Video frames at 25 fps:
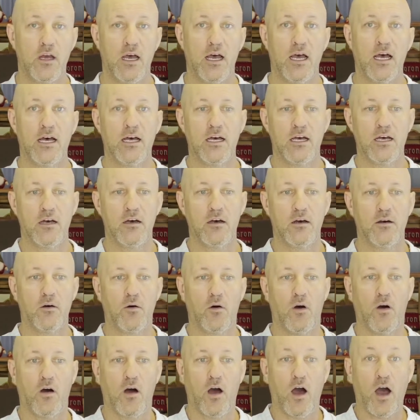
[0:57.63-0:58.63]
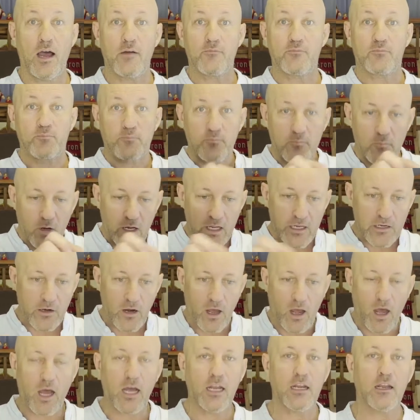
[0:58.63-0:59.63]
I've
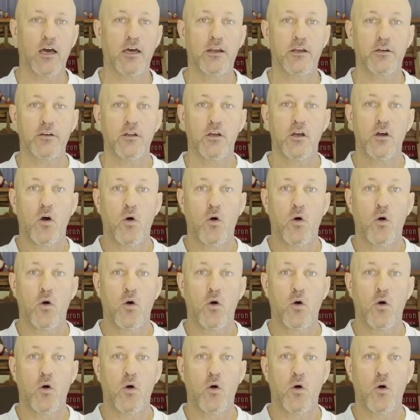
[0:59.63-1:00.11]
highlighted